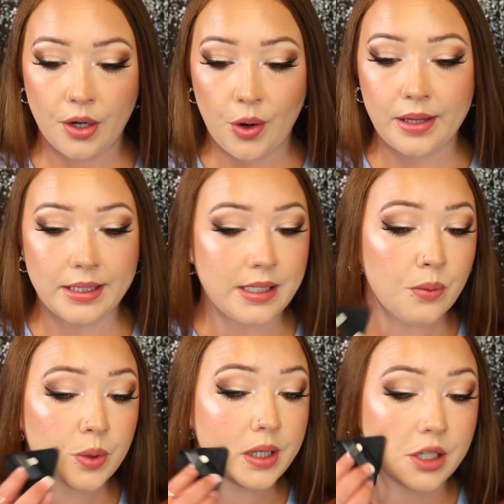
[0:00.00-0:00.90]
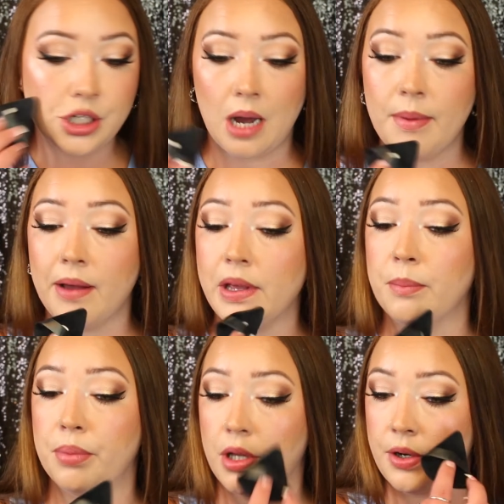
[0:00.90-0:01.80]
Okay, that did a really good job at
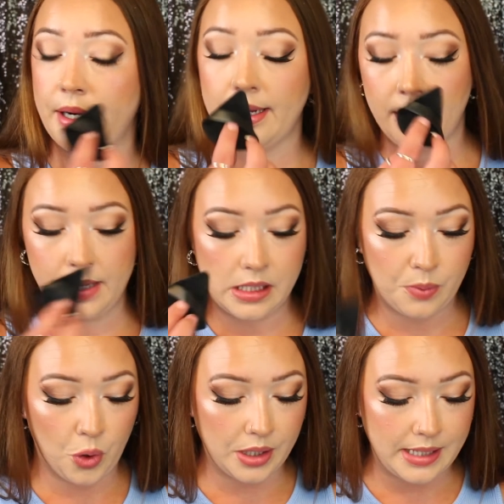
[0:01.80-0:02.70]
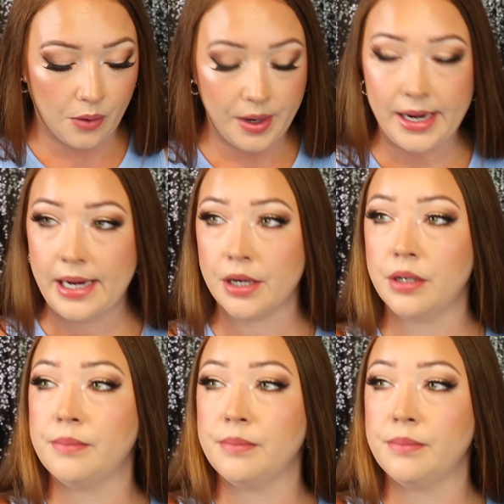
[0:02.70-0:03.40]
like blurring these pores out right here.